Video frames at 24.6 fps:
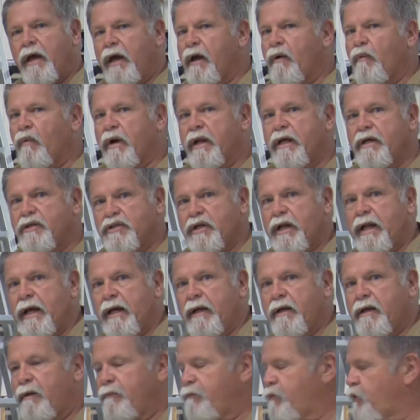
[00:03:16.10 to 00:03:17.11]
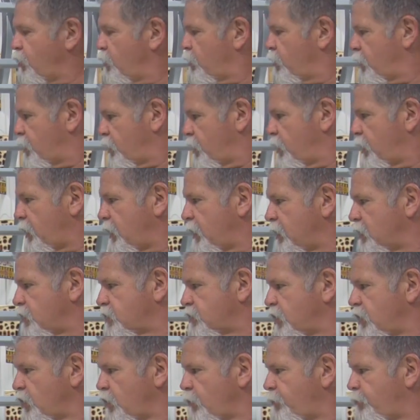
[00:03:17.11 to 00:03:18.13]
And what he's going to end up doing
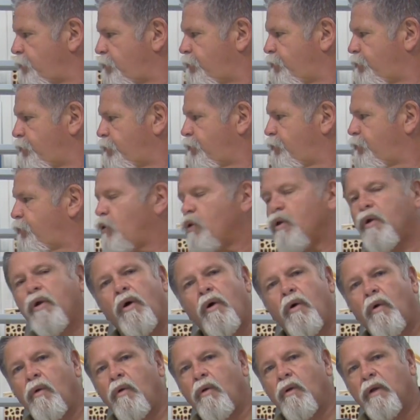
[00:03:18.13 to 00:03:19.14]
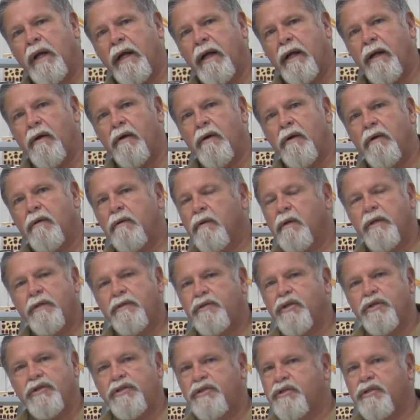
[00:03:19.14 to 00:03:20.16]
is he'll put a hole here,
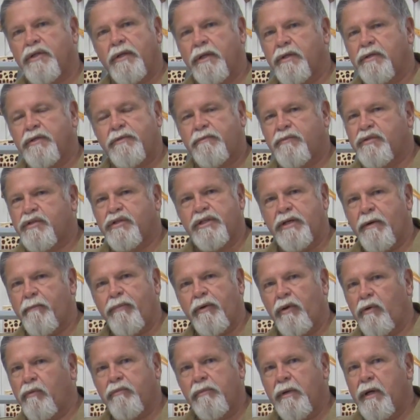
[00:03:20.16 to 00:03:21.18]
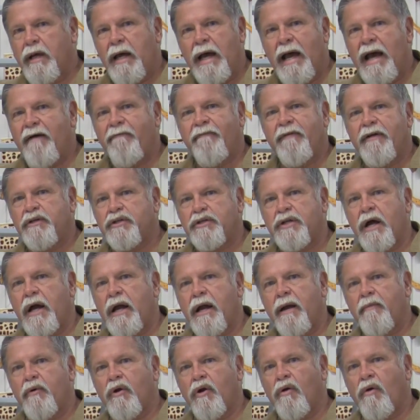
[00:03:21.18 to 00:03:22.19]
just a simple half inch
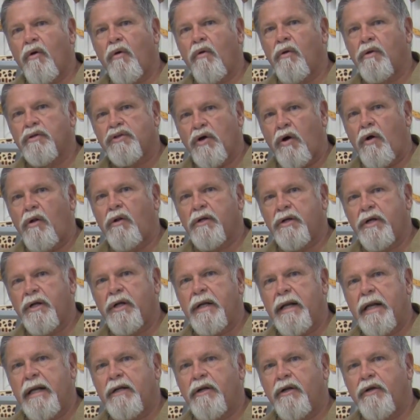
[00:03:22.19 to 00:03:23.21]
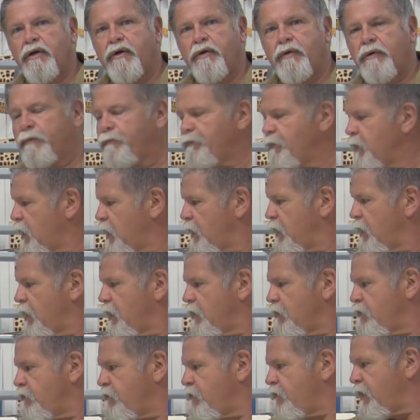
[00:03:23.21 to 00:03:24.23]
diameter hole is all you need to do.
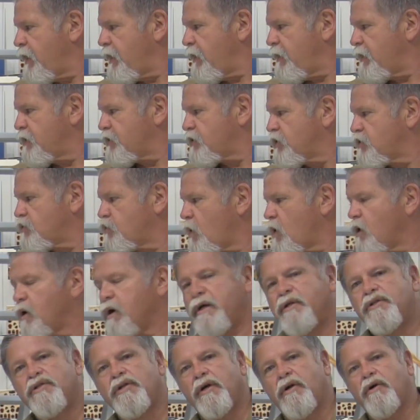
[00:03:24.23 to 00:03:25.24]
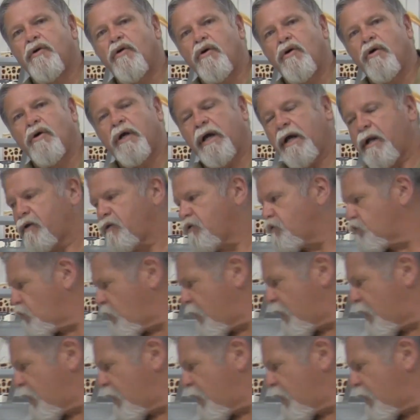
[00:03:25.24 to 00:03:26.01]
Then this is where he's gonna hook and